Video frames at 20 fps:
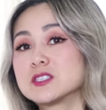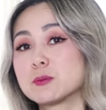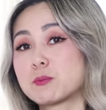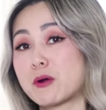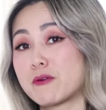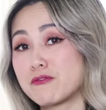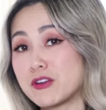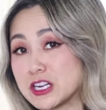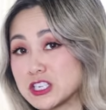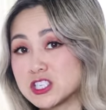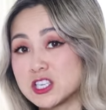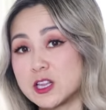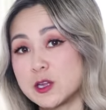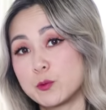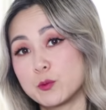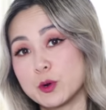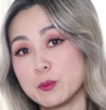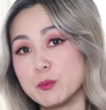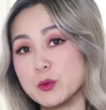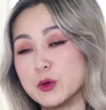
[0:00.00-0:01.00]
to
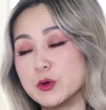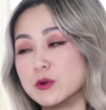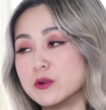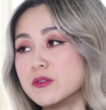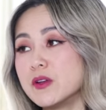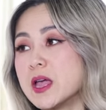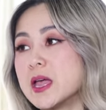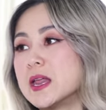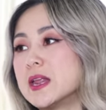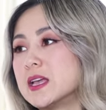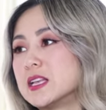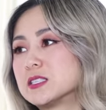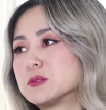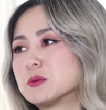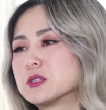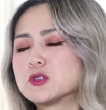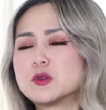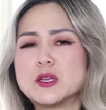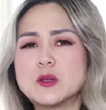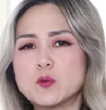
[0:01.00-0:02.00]
professionally remove. It's
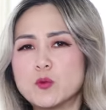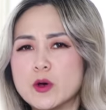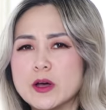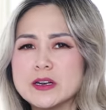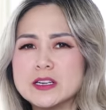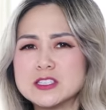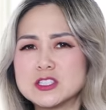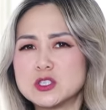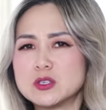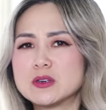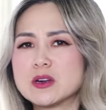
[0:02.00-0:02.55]
between $1 and